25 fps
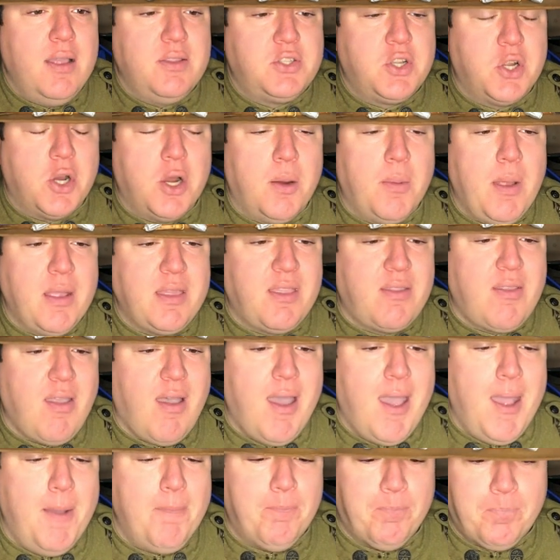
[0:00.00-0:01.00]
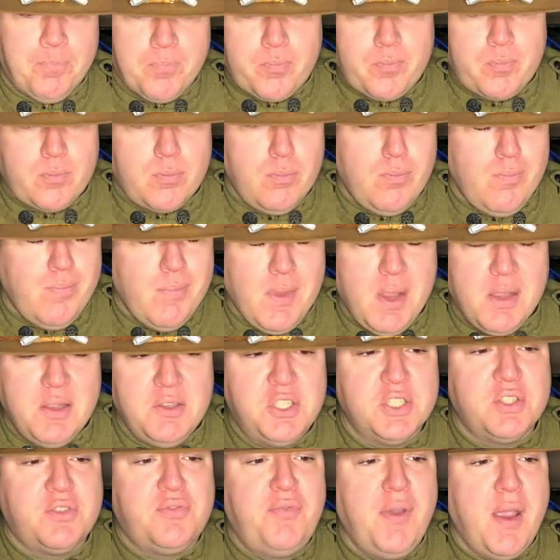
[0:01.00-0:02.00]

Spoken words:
term at the time. It's